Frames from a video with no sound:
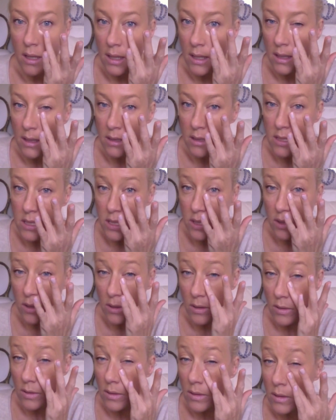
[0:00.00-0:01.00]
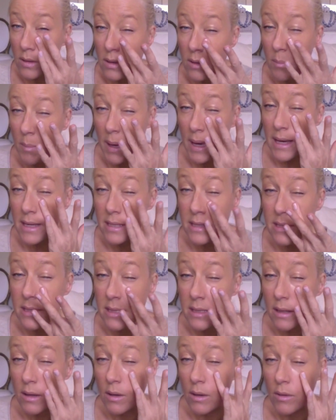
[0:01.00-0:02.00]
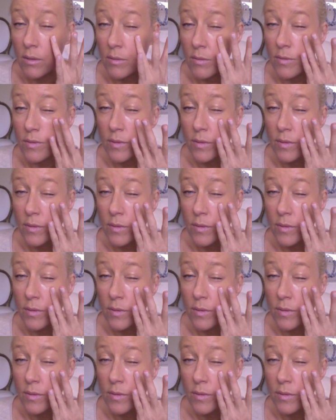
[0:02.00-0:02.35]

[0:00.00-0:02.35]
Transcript: into the base of